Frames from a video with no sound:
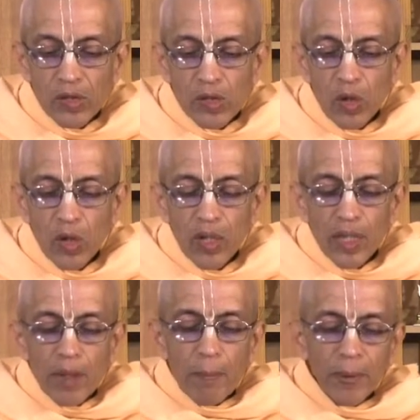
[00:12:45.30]

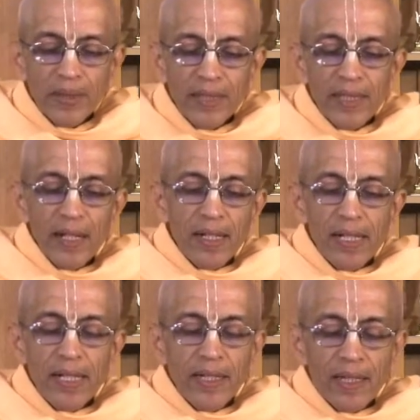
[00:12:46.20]
So,
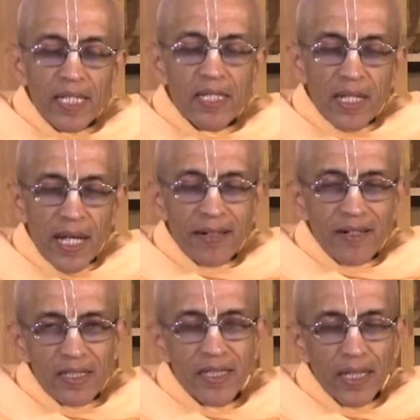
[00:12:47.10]
particularly, he is
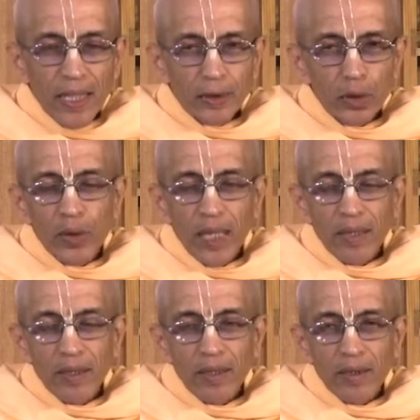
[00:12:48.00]
addressing
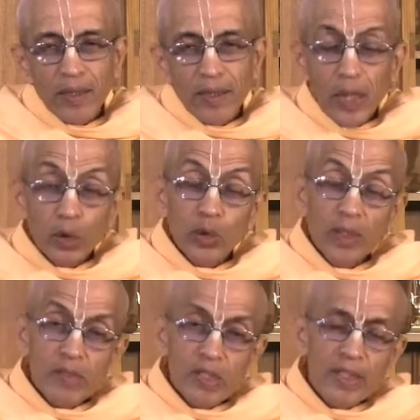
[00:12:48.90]
Arjuna that
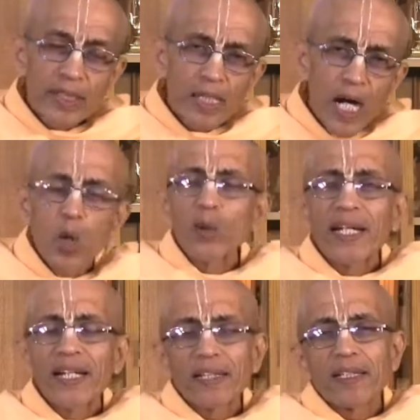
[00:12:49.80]
Arjuna was thinking, how
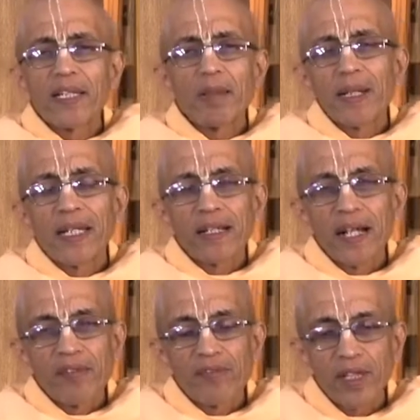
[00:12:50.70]
can I kill my
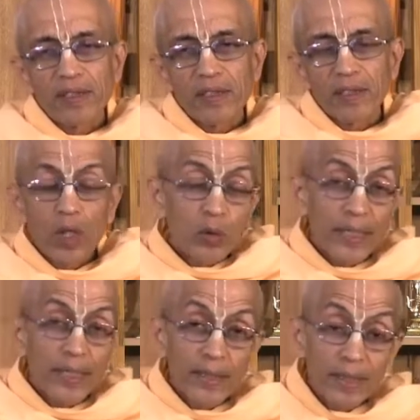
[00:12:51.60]
grandfather? How
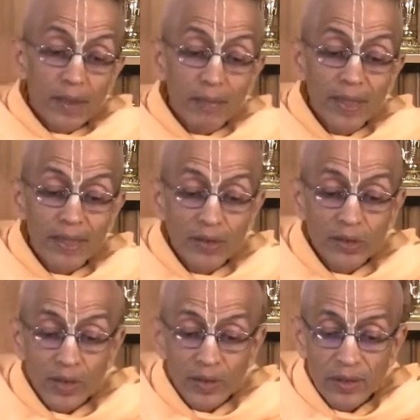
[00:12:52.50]
can I kill my
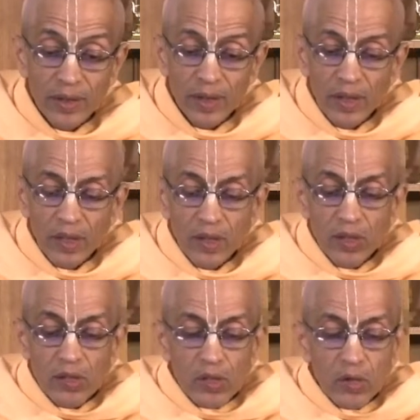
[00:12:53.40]
teacher?
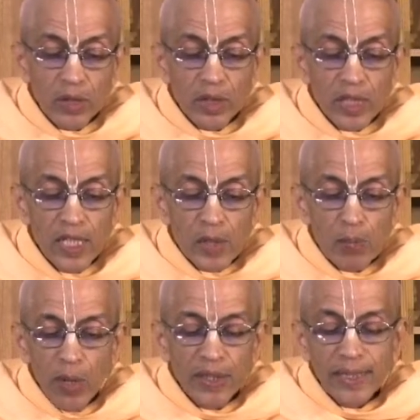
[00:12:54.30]
So Krishna is
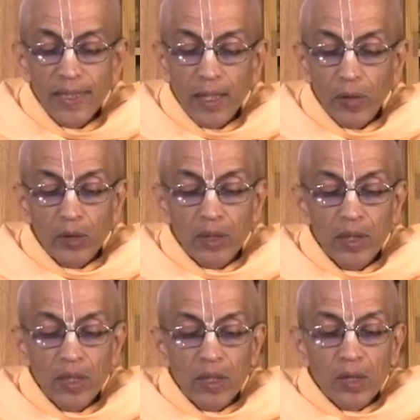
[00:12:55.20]
pointing out,
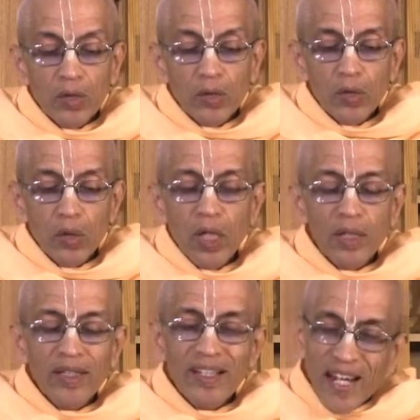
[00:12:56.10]

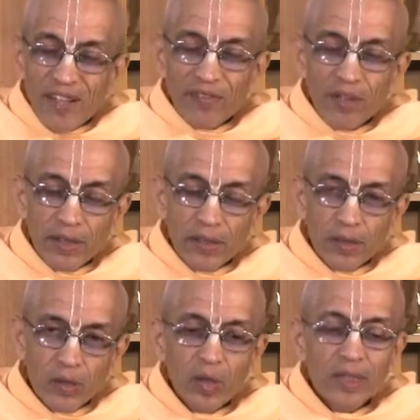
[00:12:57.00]
your grandfather,
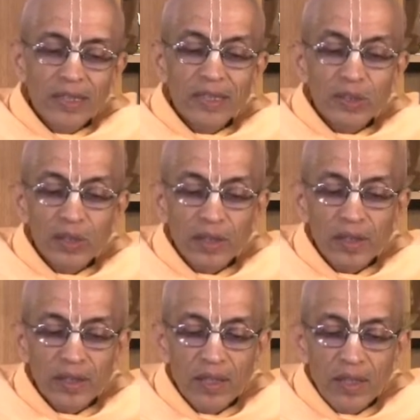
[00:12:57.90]
your
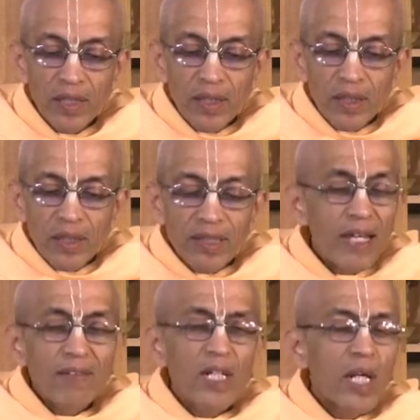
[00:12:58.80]
teacher,
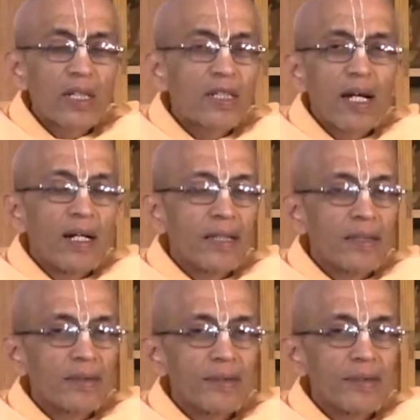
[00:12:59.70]
they will not die.